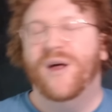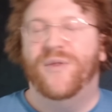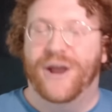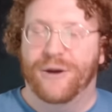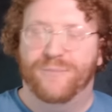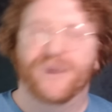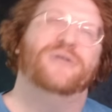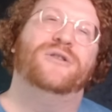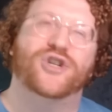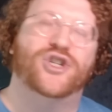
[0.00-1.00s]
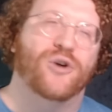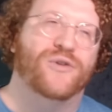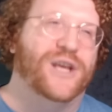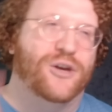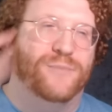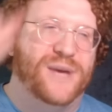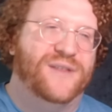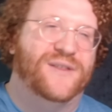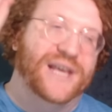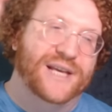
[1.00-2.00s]
They are built to show that you
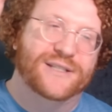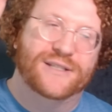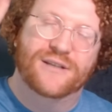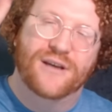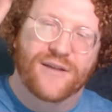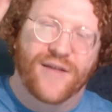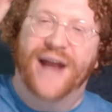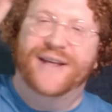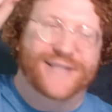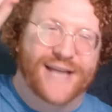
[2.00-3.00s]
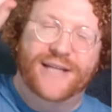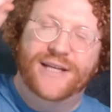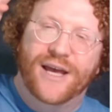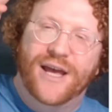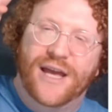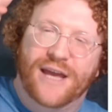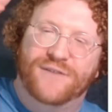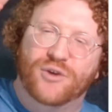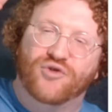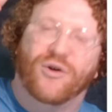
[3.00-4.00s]
meet these. That is it.
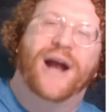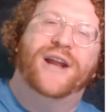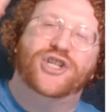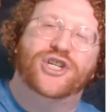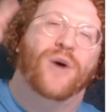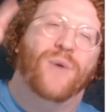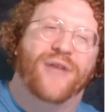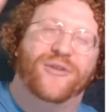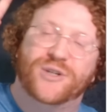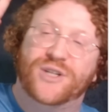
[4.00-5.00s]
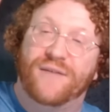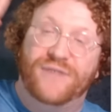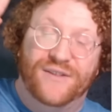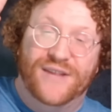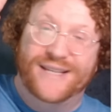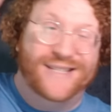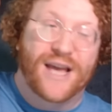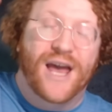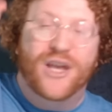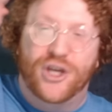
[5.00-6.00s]
If you try to show other stuff than this,
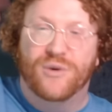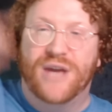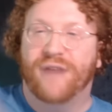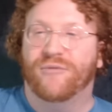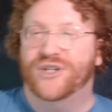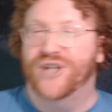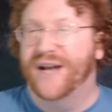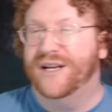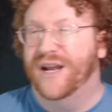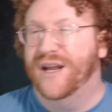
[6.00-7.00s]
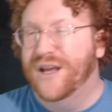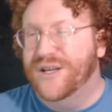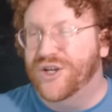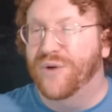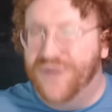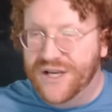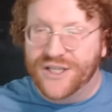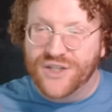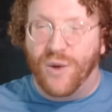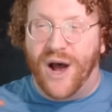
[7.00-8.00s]
you get rejected. So this
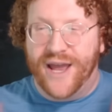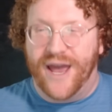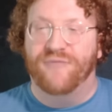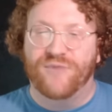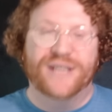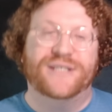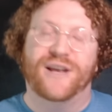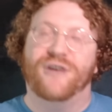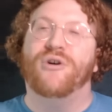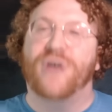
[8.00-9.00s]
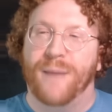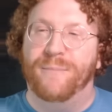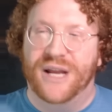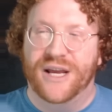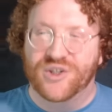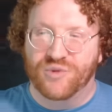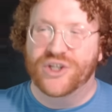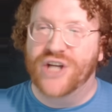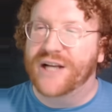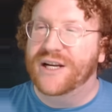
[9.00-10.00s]
is why every single company is
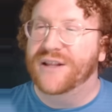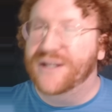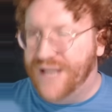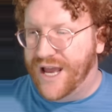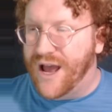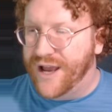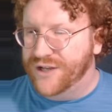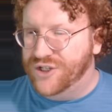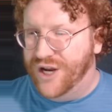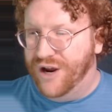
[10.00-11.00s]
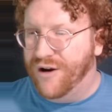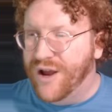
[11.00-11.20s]
rejecting this AI engineer,